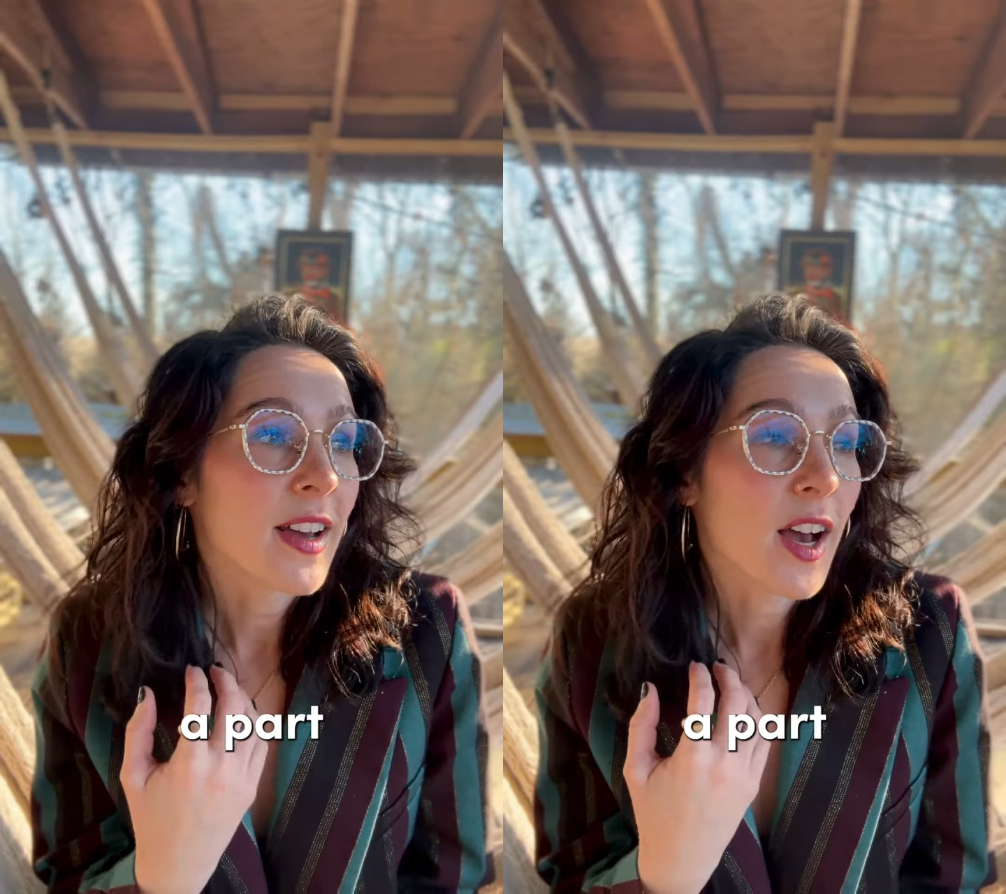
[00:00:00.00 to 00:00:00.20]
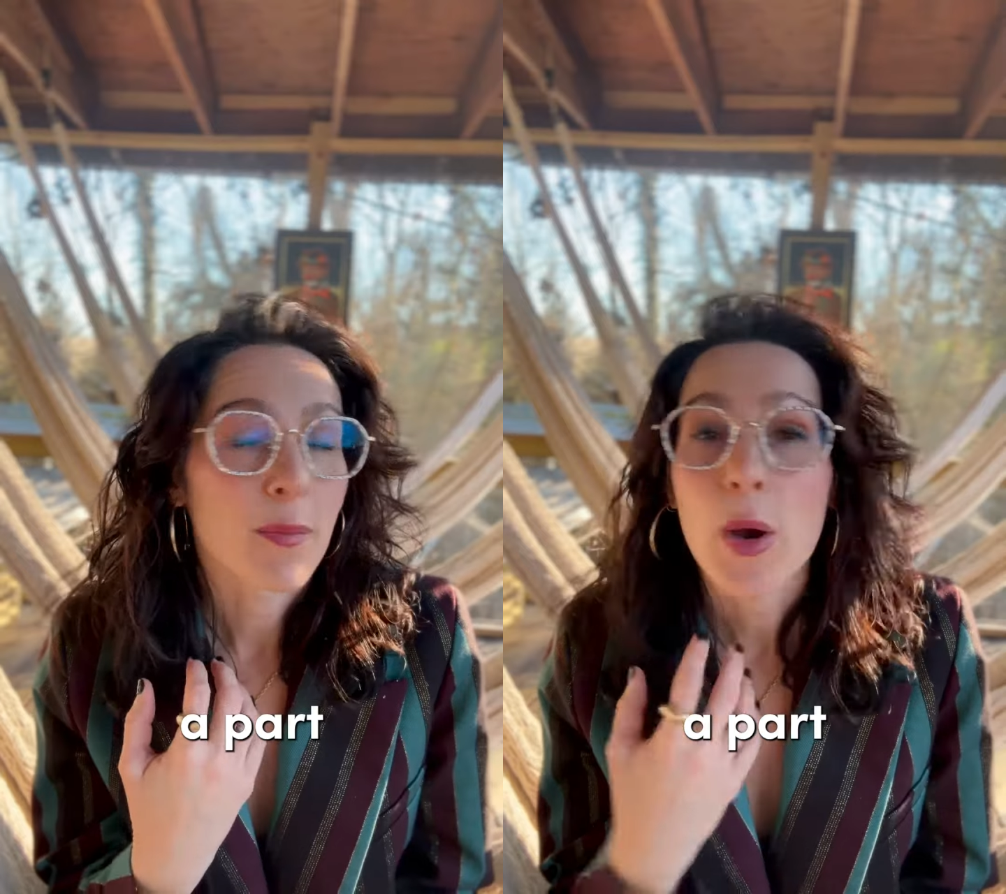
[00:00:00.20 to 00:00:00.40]

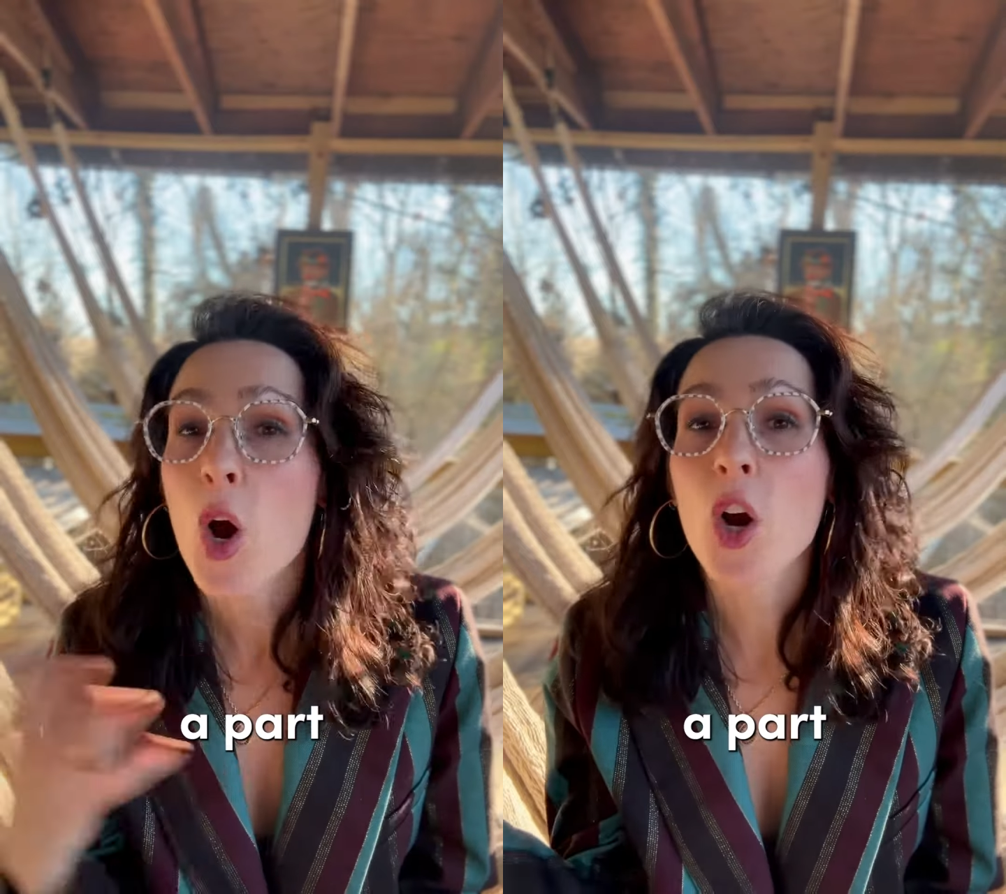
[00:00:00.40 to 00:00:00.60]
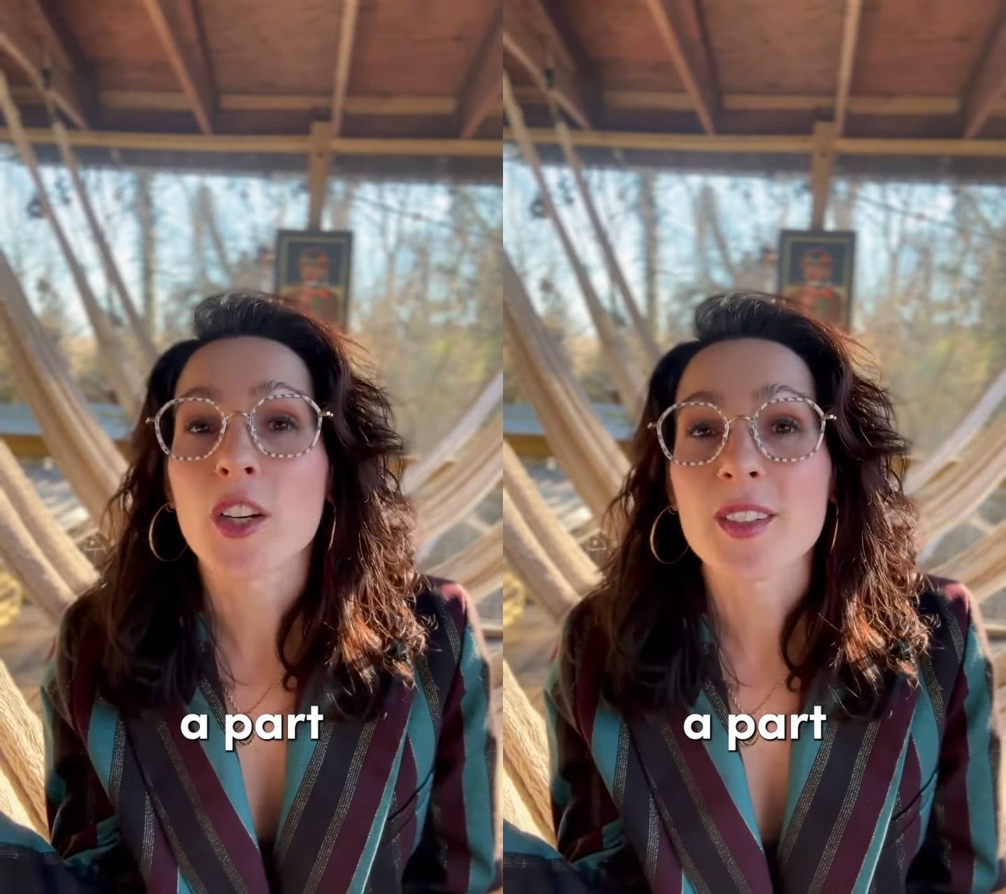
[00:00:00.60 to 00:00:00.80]
a
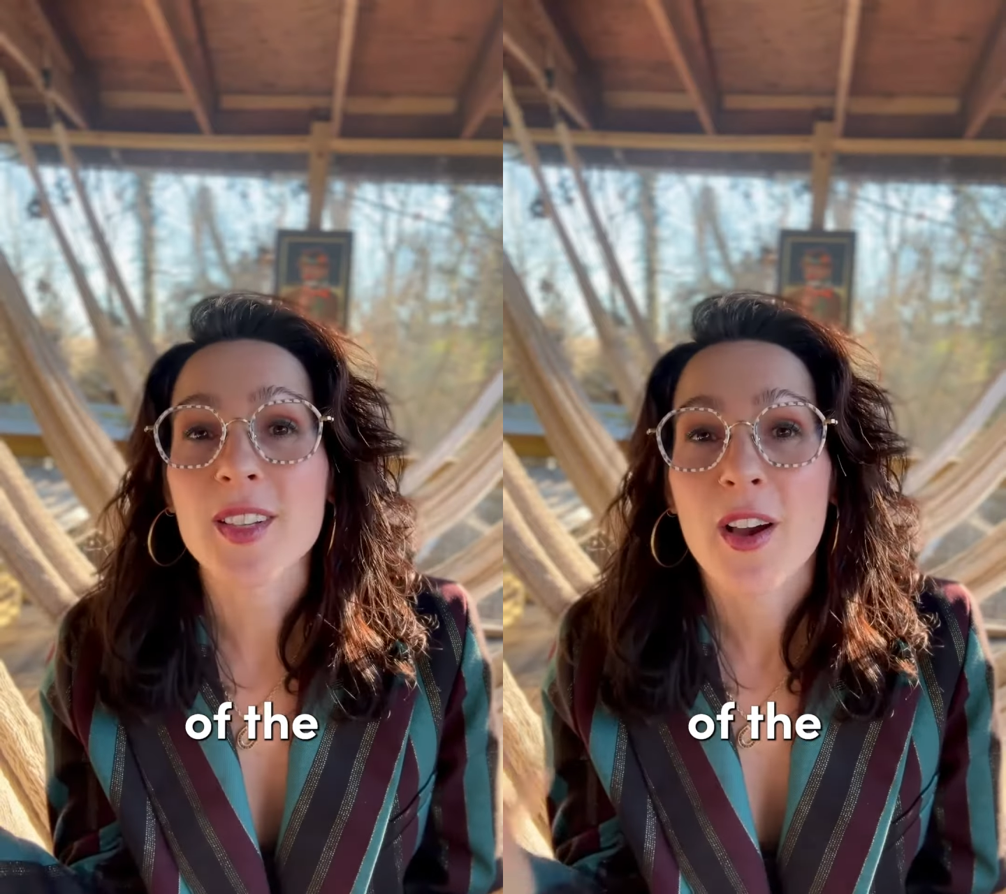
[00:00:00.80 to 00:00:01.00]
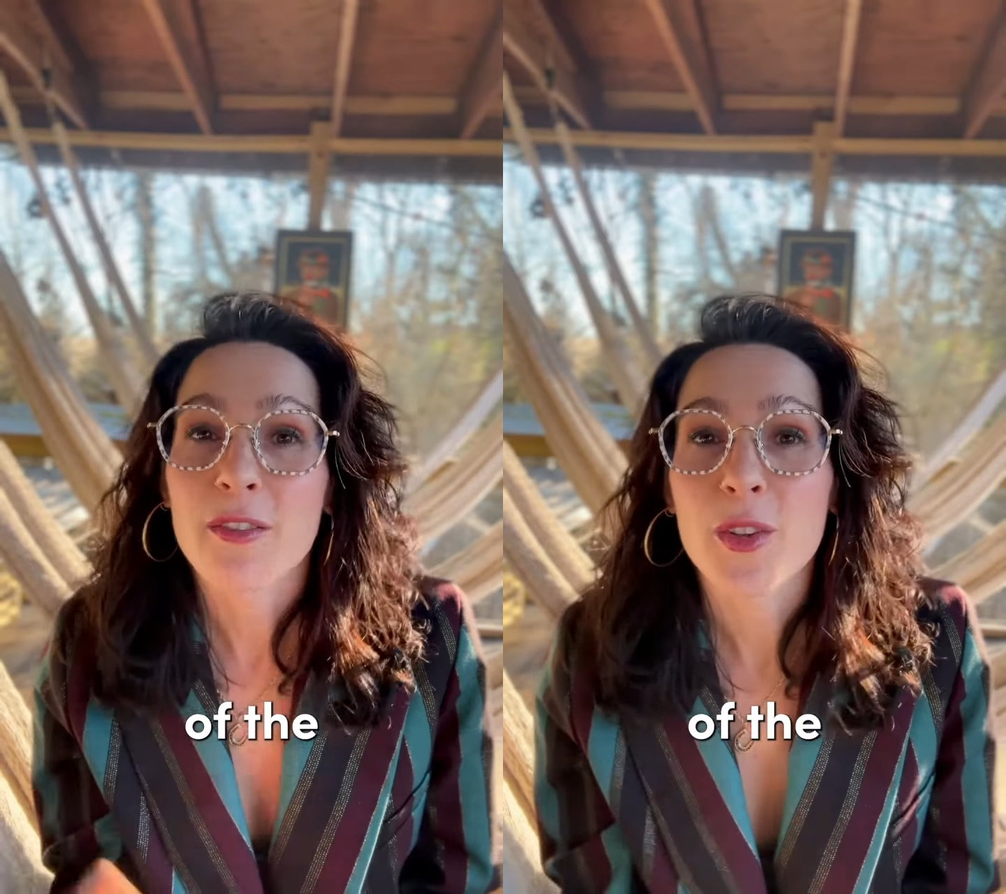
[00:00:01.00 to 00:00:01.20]
part
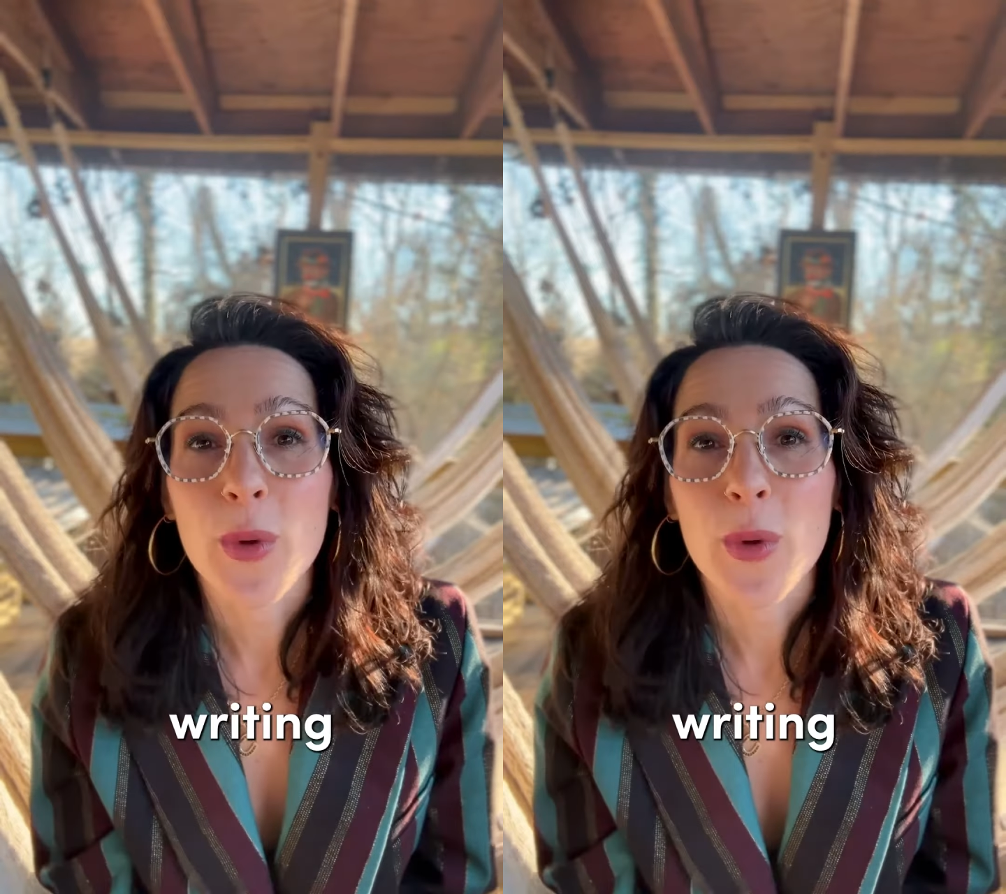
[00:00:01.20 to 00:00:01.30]
of the